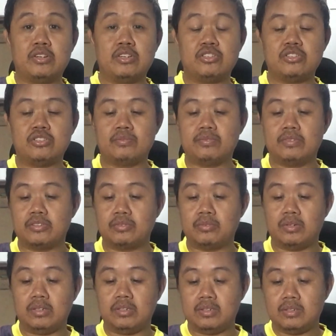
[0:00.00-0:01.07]
version of this
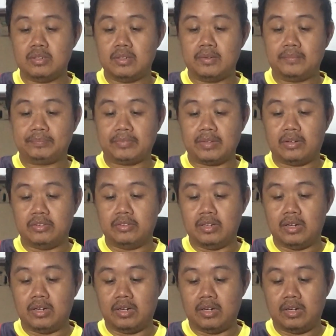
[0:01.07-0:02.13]
one.
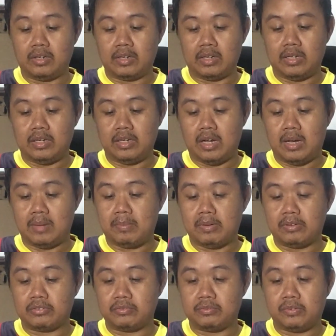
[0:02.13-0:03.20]

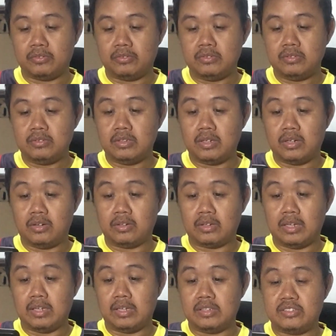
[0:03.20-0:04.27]
About phone.
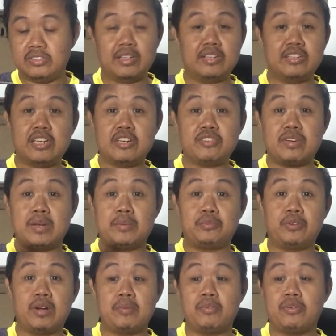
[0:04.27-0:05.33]
Okay, the J5
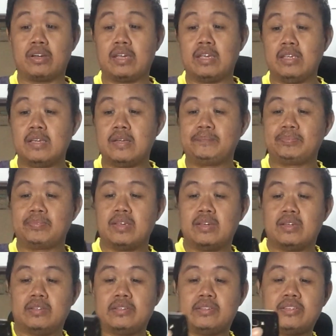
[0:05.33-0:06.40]
Prime. Okay,
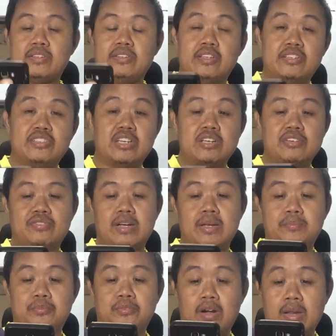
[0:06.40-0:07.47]
this is the J5
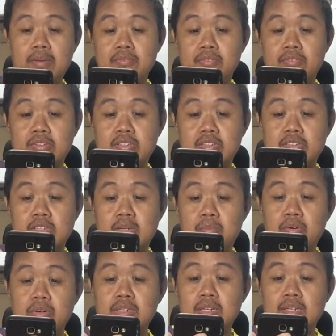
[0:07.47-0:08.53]
Prime, which is the
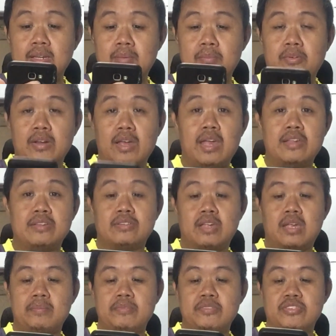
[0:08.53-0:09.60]
model number
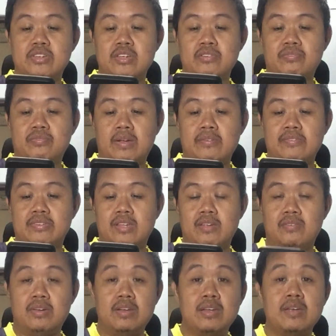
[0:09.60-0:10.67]

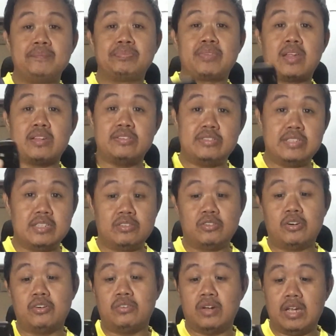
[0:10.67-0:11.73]

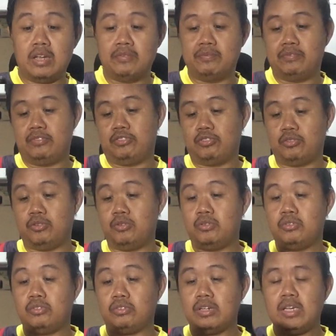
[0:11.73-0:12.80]
SMG570F. So
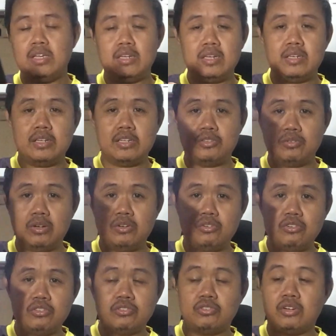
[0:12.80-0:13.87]
okay, this one
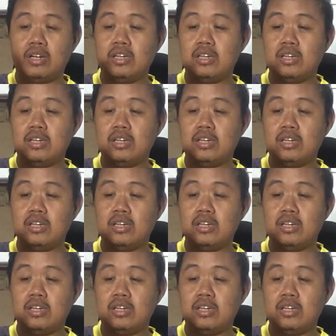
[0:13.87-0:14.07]
also